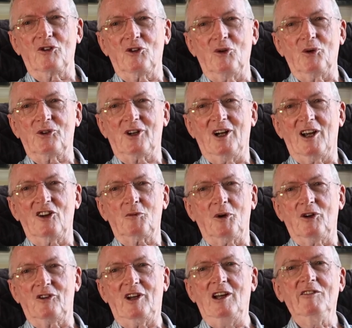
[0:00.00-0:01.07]
those guys,
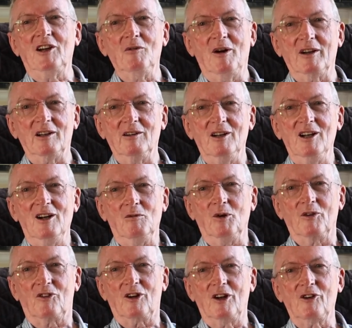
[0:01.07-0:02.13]
because everyone
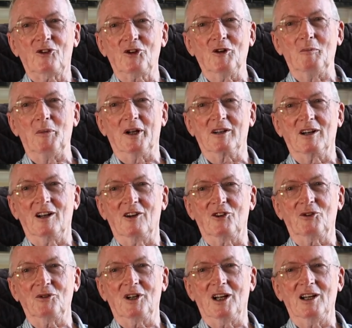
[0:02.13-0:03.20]
wants lithium batteries
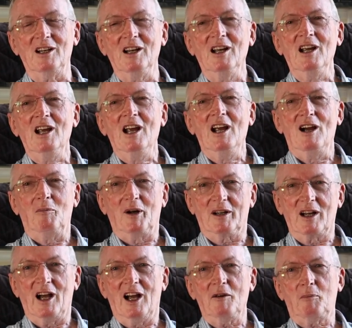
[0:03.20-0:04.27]
today. But
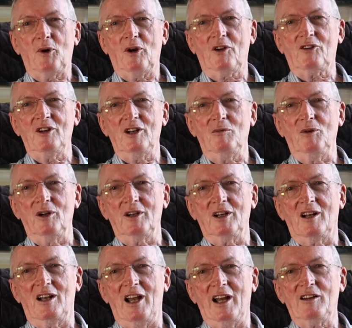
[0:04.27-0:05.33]
I personally
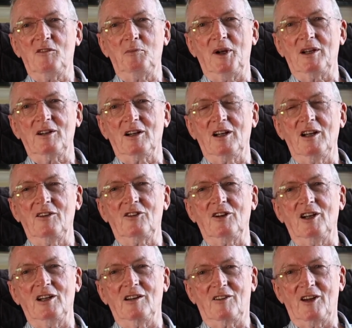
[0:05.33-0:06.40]
wanted lead batteries,
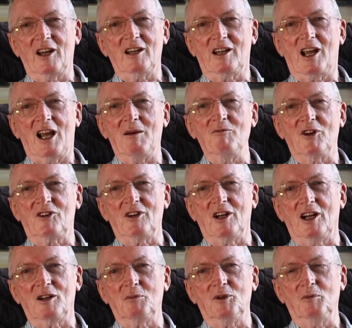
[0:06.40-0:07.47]
and they came with the
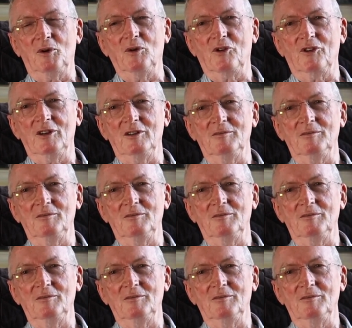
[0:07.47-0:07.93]
right proposal.